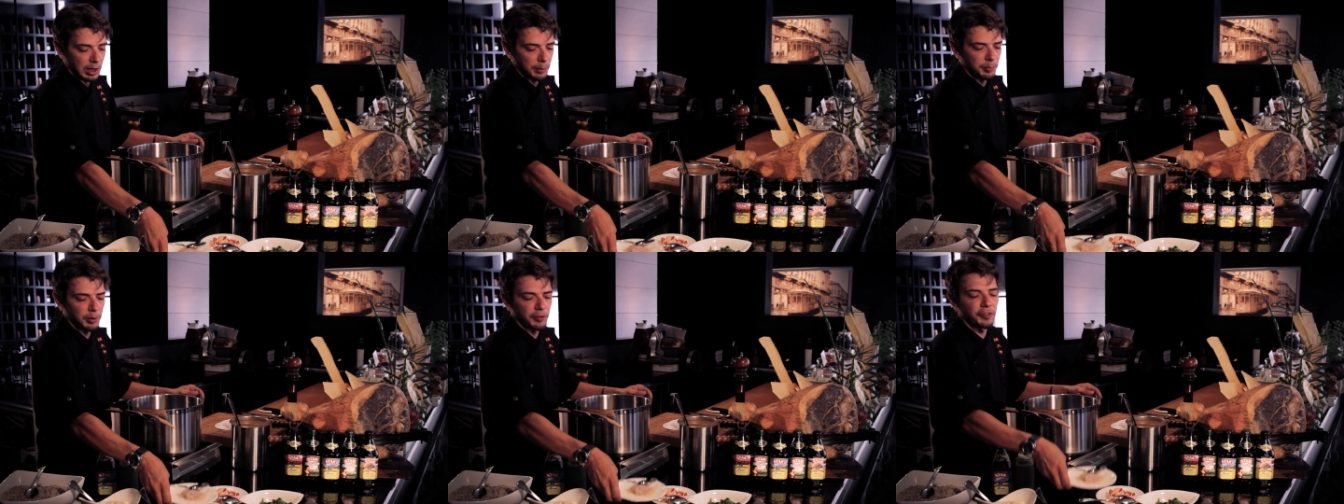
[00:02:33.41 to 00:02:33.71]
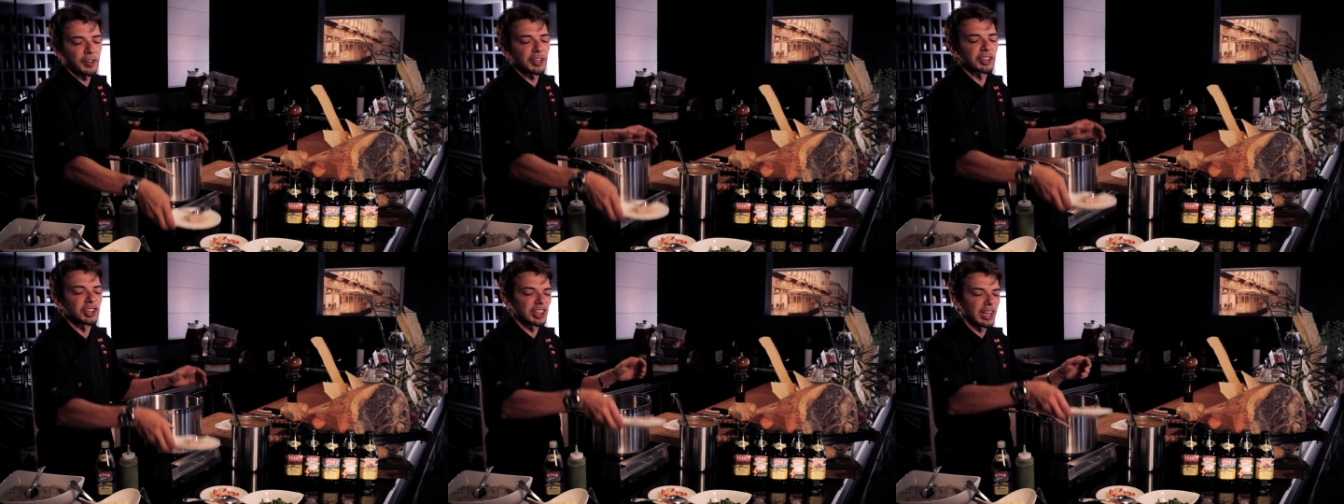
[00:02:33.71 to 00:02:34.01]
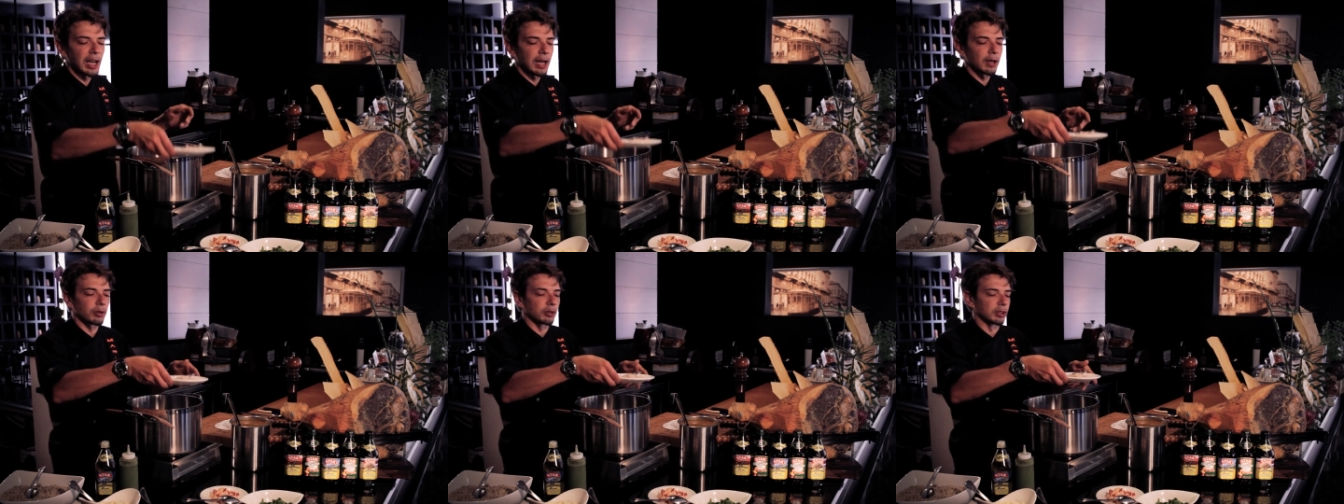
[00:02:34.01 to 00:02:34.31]
prefer
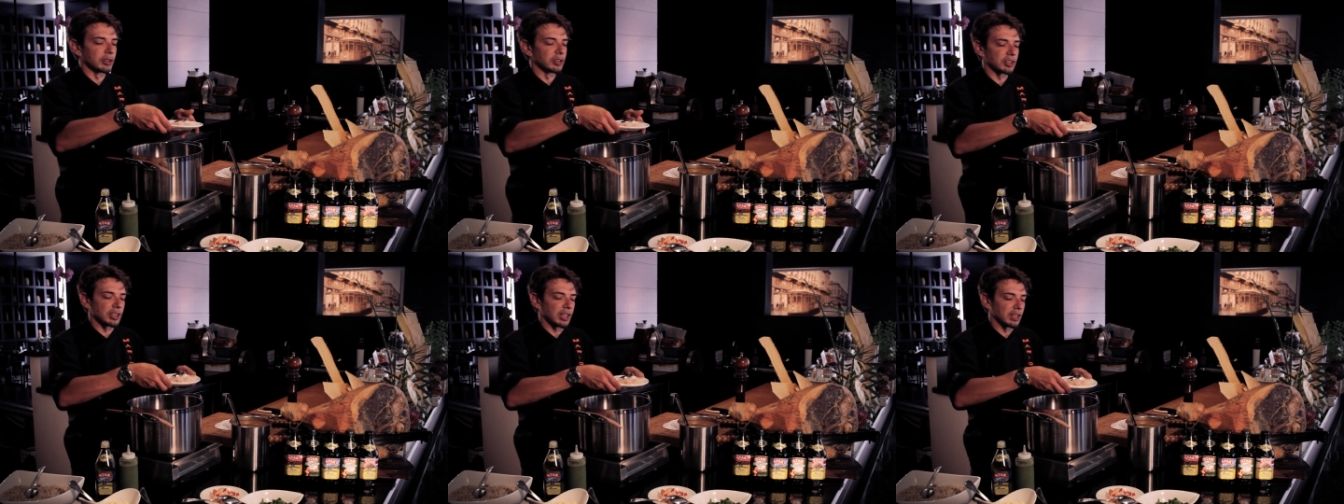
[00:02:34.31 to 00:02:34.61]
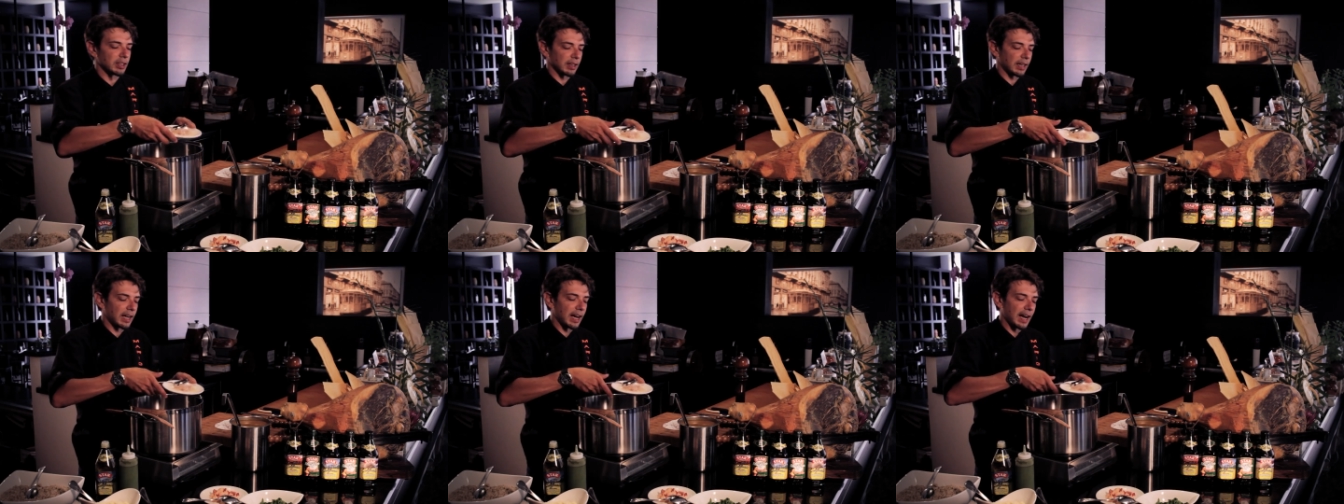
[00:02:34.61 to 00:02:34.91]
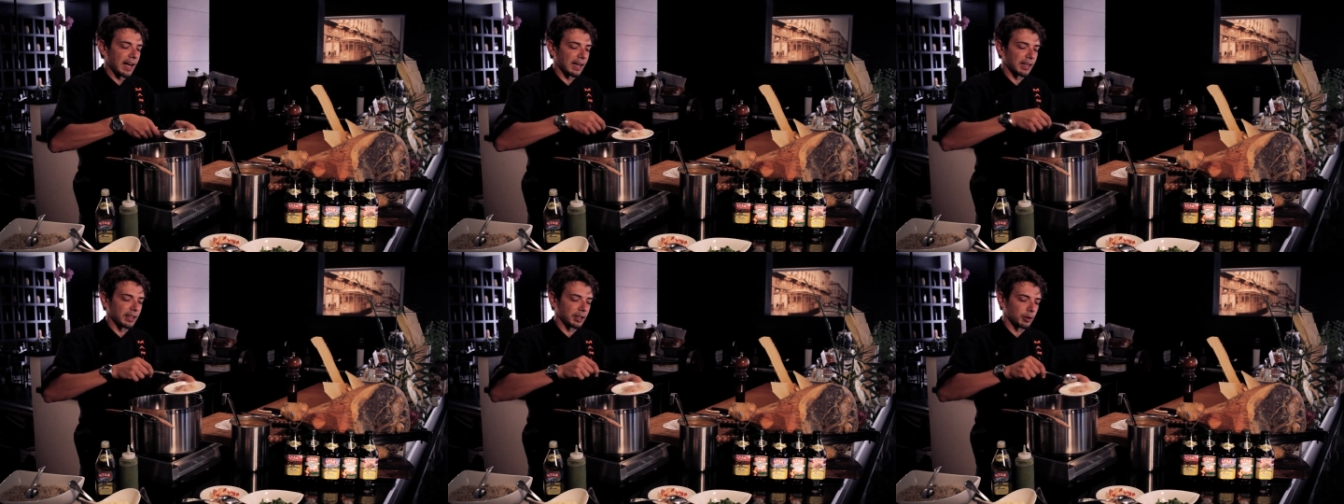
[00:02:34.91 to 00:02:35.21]
shallot instead of
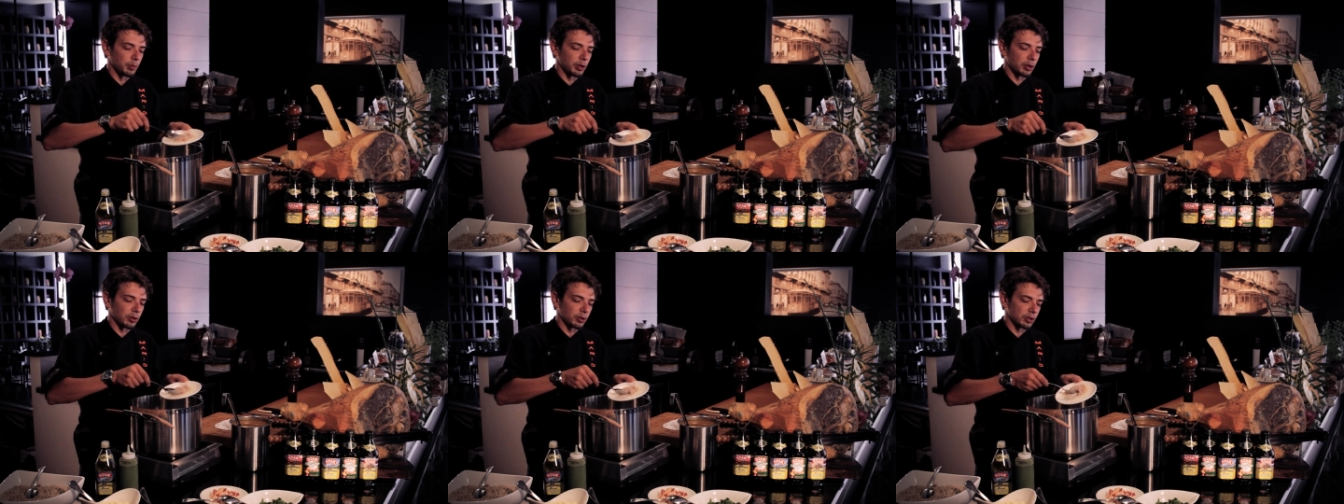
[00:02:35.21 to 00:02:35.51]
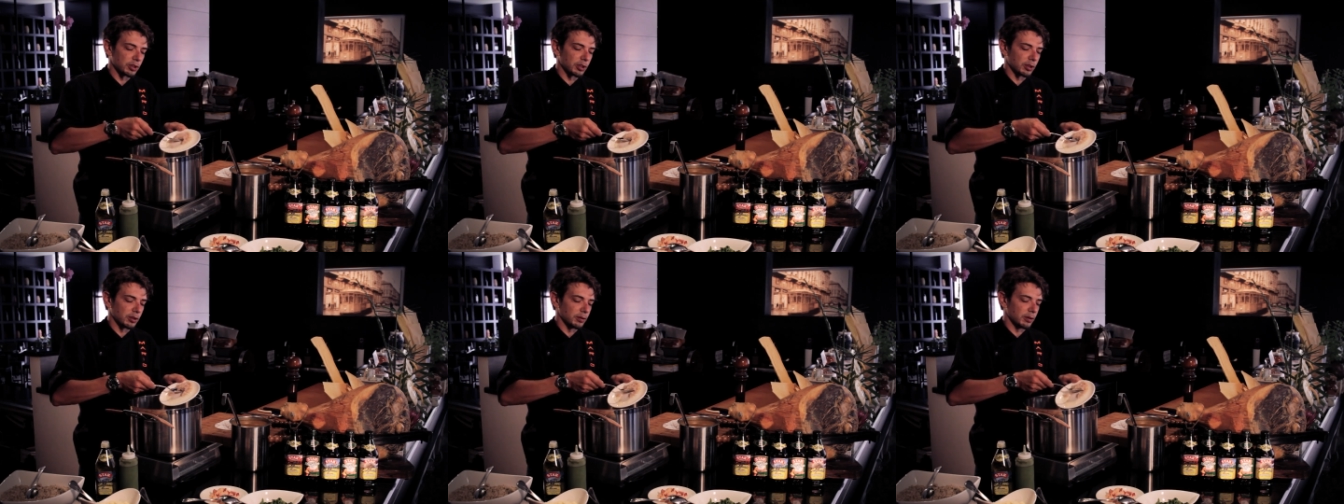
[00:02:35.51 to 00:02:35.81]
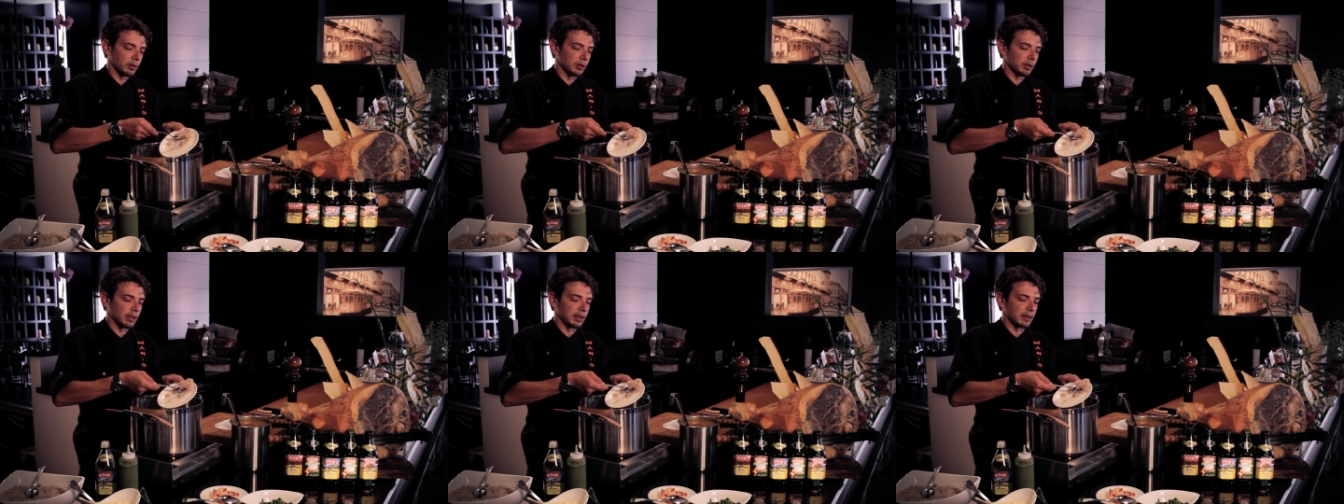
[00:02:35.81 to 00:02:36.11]
garlic because
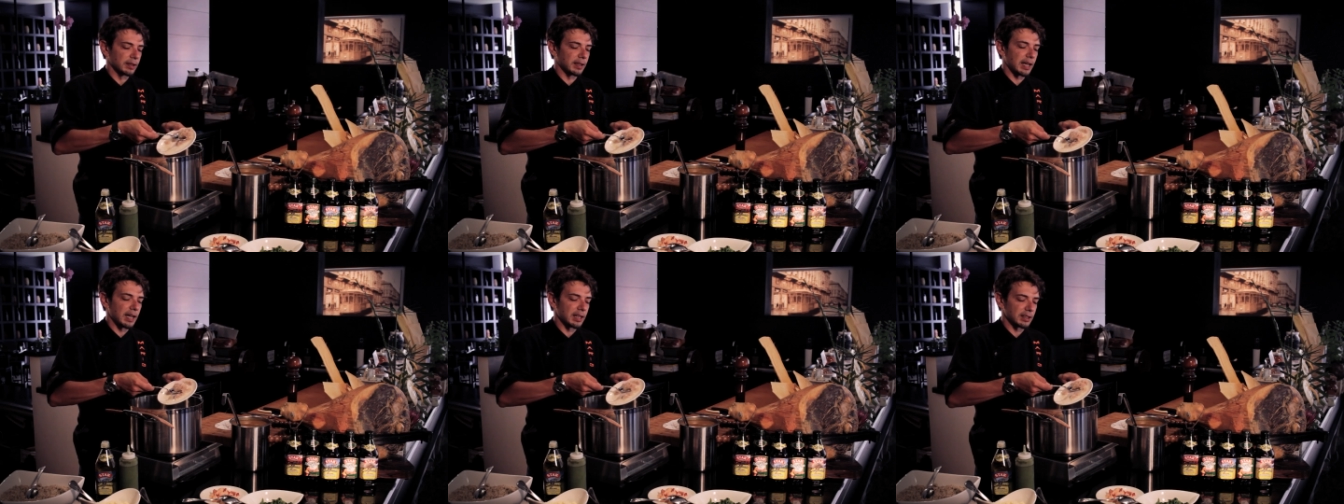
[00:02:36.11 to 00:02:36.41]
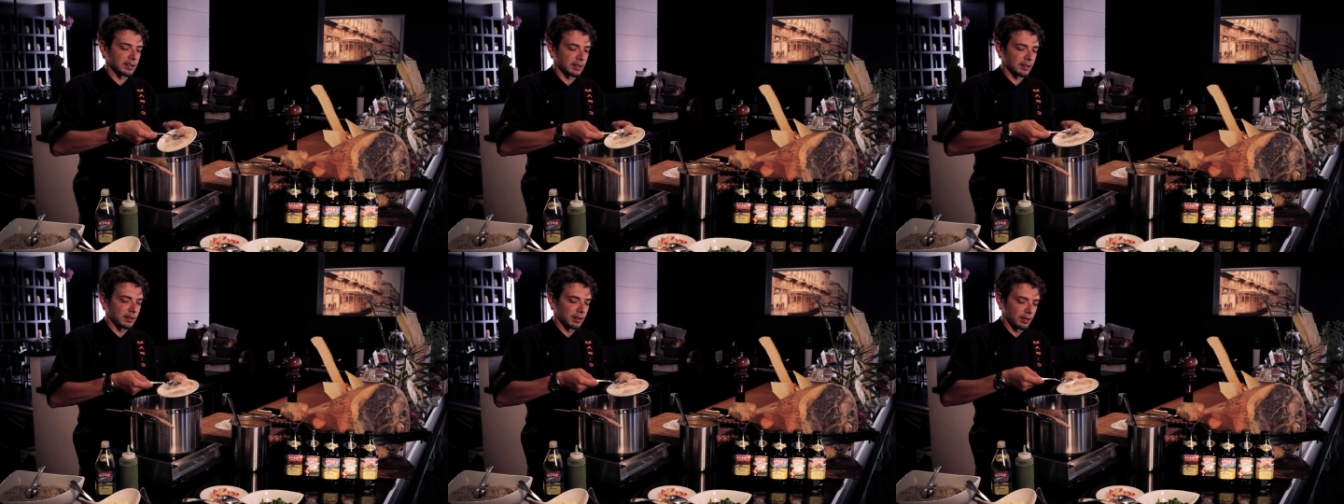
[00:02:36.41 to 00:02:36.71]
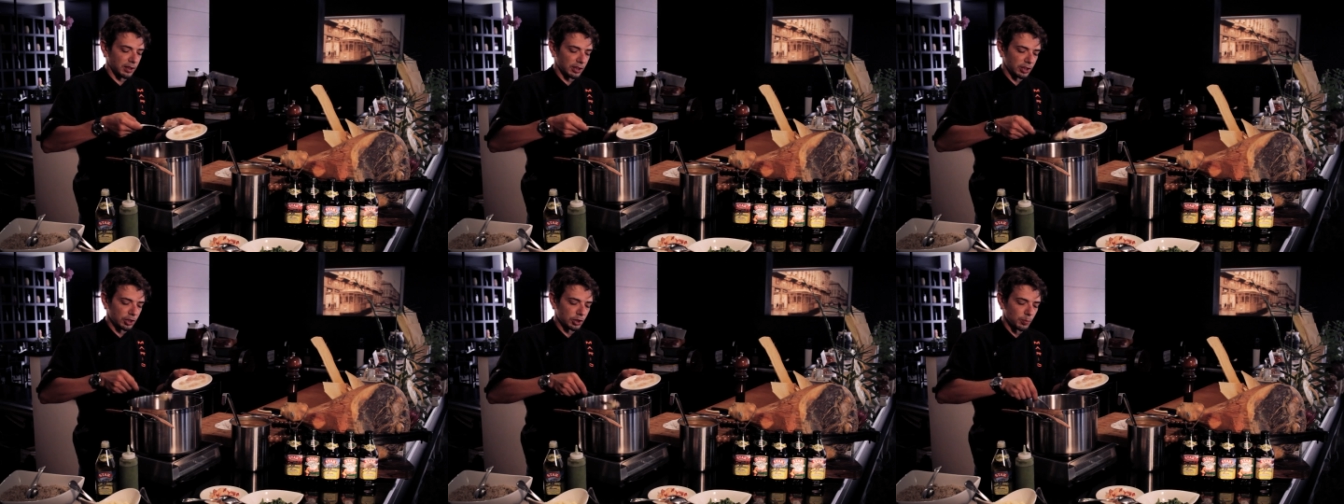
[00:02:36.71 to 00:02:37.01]
the
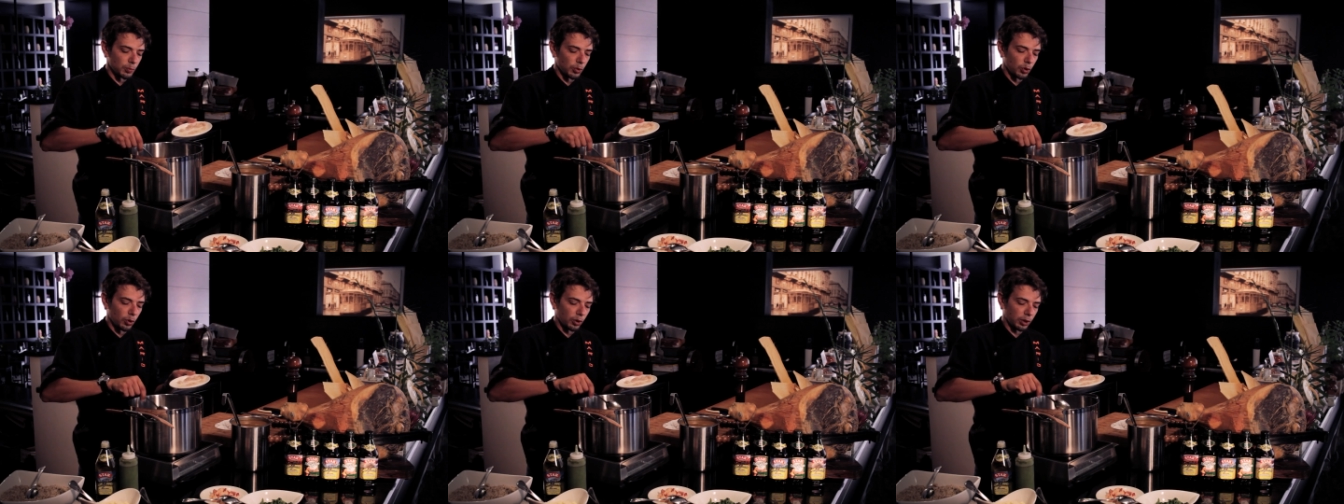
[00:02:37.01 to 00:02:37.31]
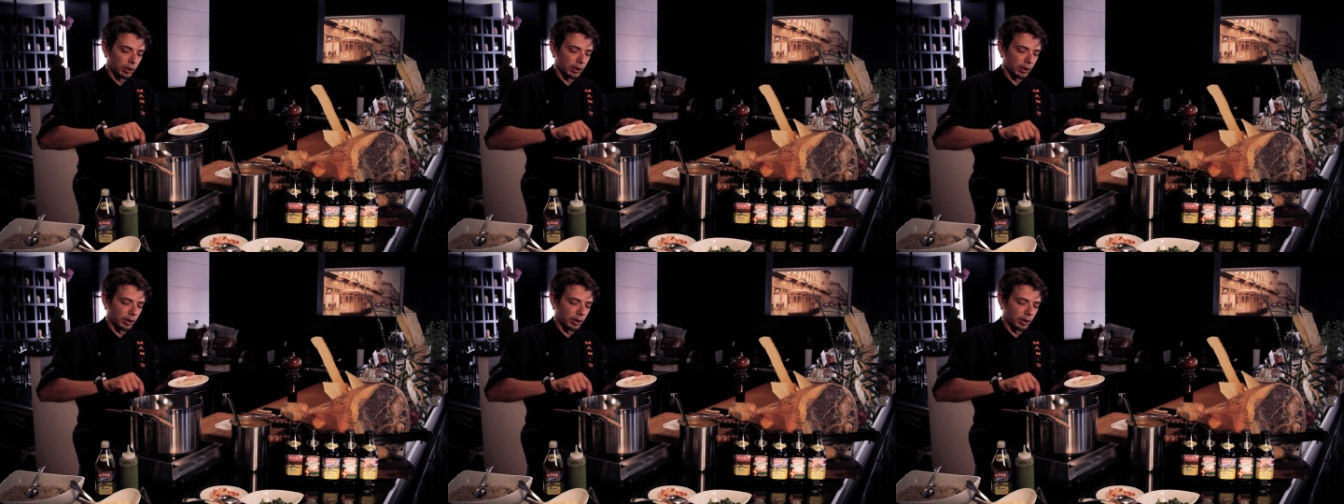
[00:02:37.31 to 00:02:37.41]
taste is more,